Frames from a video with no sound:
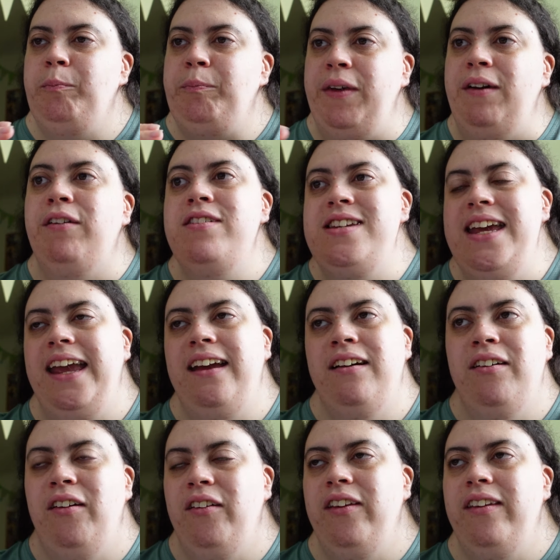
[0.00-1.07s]
building
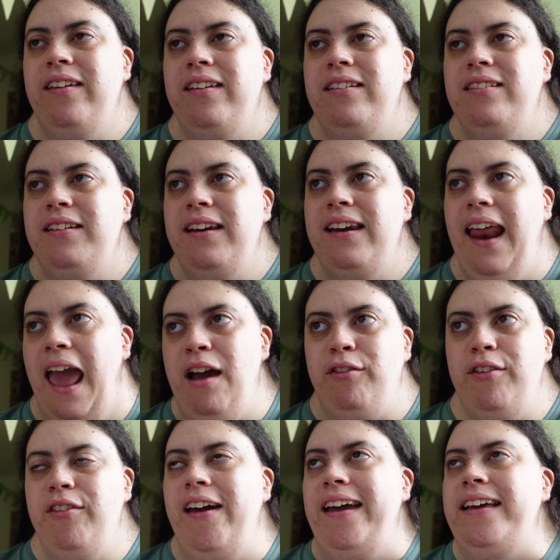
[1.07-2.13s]
on
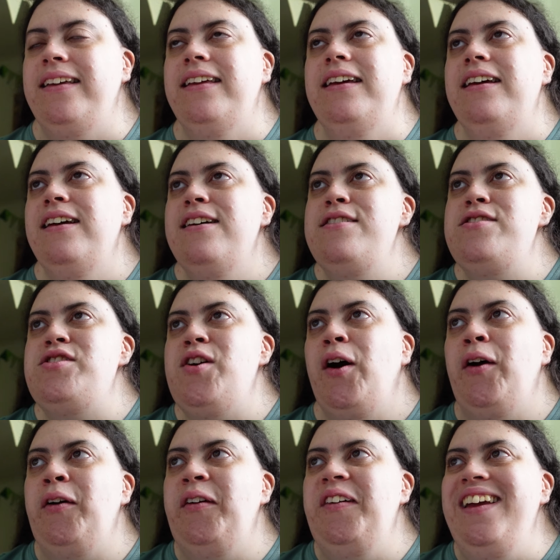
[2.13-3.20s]
everything.
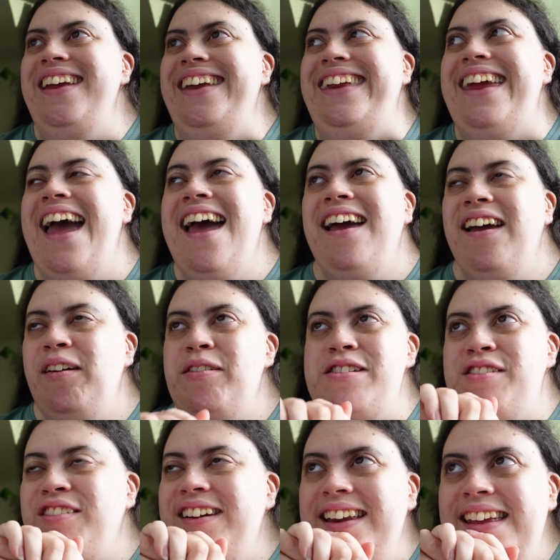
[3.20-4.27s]
So yeah, it was
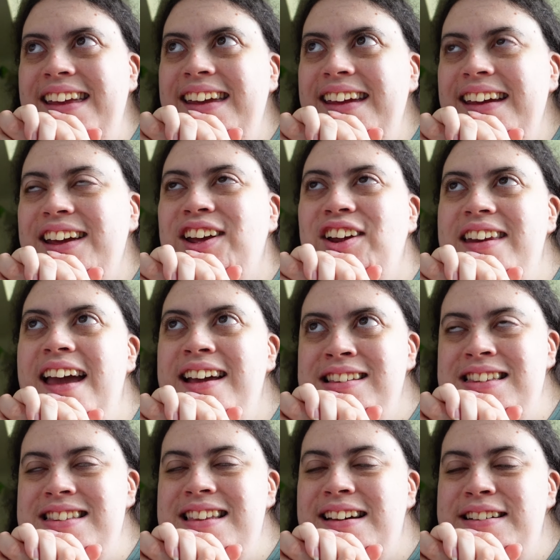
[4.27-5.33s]
a really good
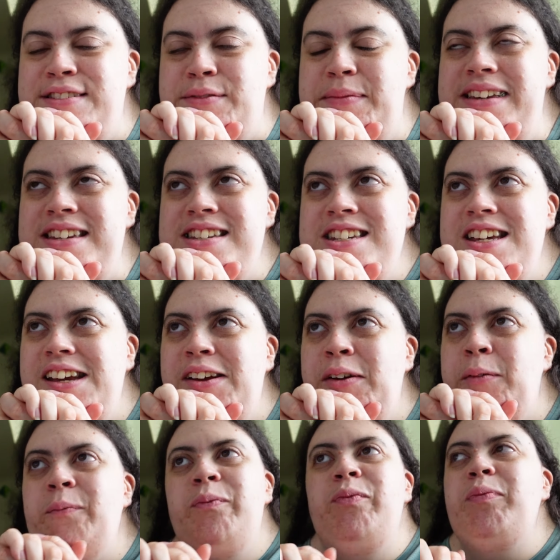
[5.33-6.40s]
exercise for me to do.
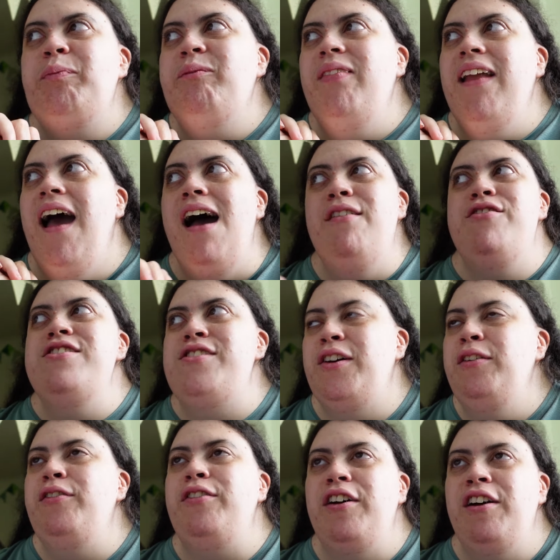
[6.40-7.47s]
I've just
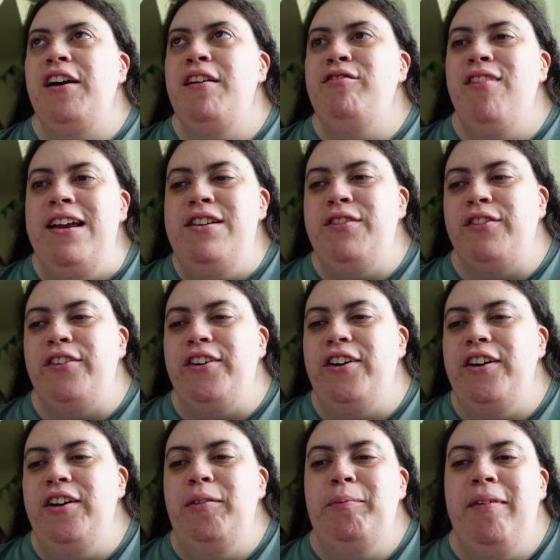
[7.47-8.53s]
gone through and read
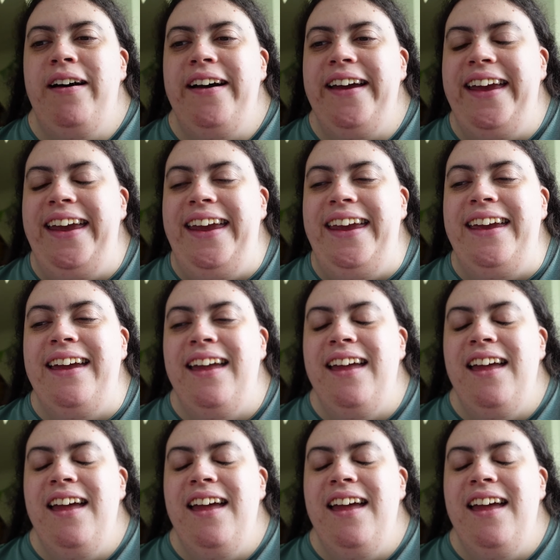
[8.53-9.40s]
through my